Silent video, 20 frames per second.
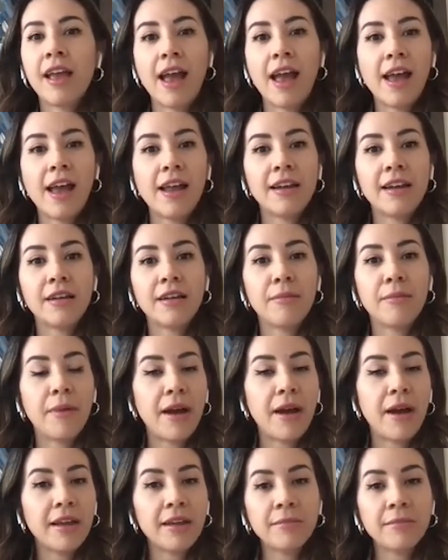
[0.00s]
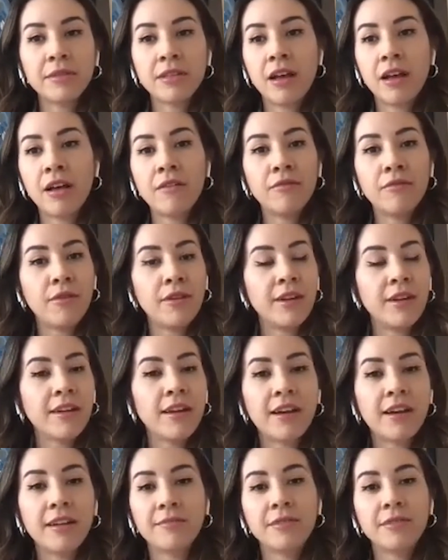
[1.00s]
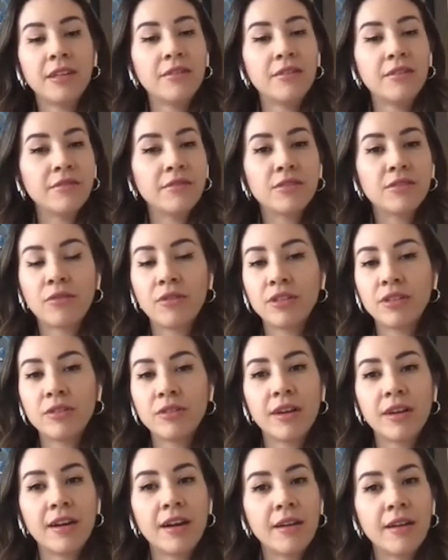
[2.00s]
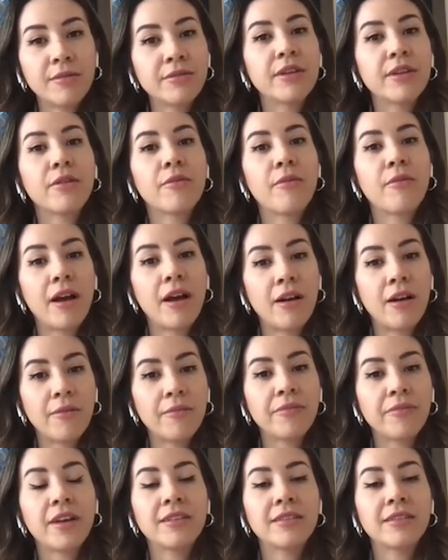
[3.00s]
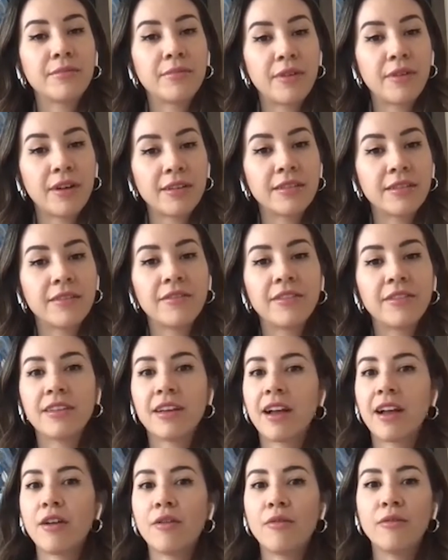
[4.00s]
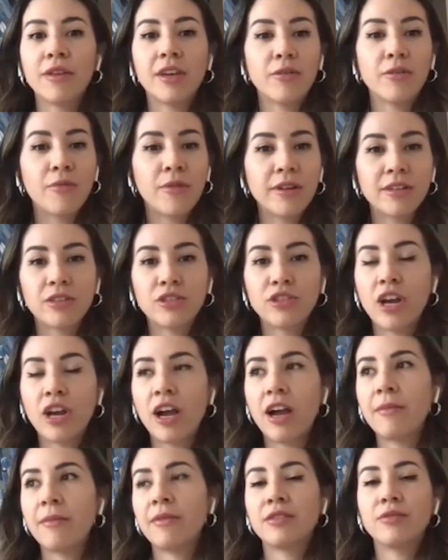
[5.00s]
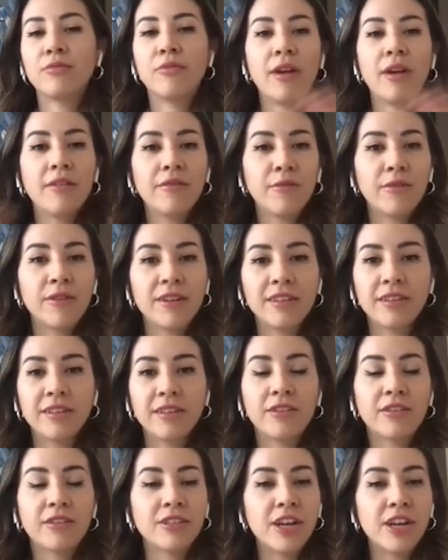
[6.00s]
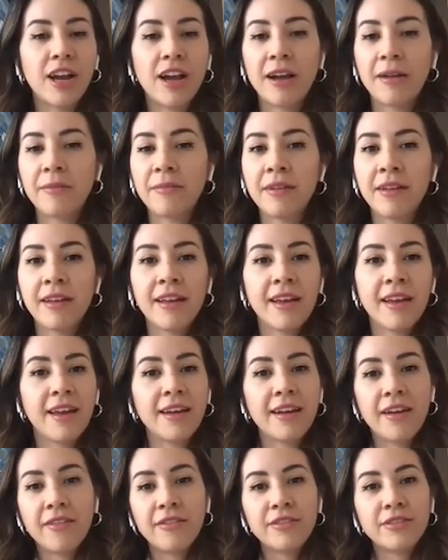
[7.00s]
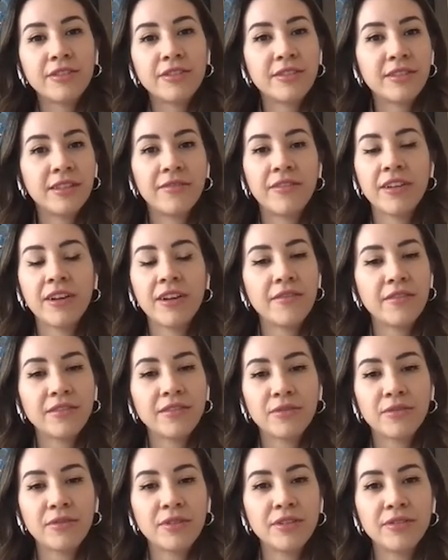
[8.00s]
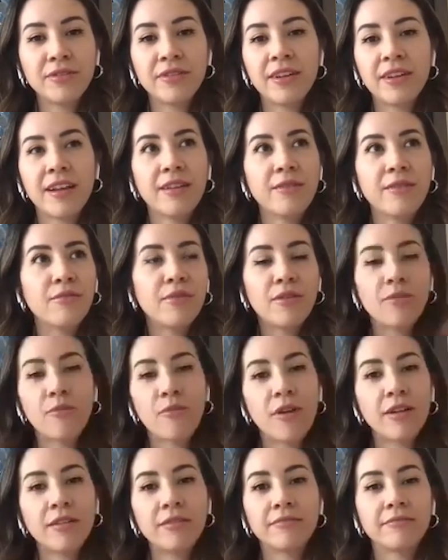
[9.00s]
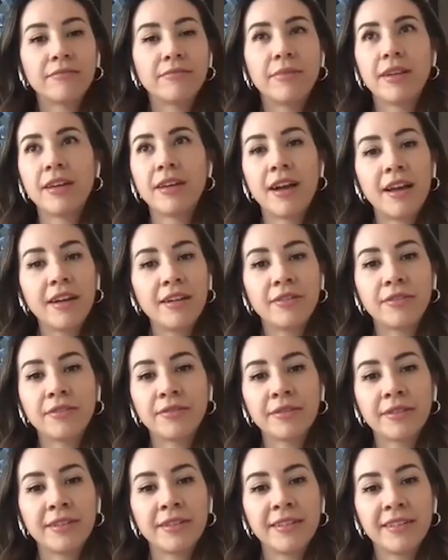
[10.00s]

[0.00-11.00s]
And by himself went and got himself a storage unit. And I was like, wow, that's impressive. He's like, he quit his job. His wife quit her job. Now they're just living off the storage unit, and they're one big condo.